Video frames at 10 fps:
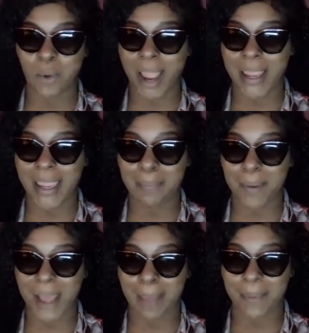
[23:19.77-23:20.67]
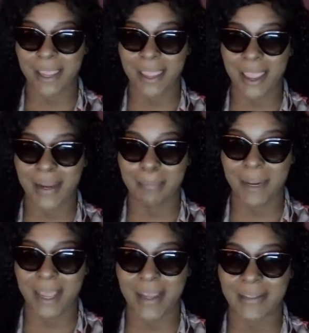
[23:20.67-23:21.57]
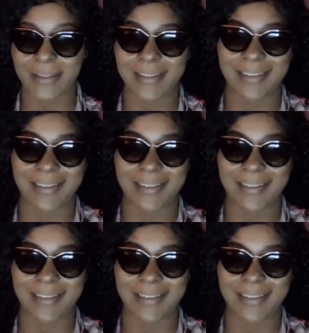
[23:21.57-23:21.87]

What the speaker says: quite get popping, can it, Bless?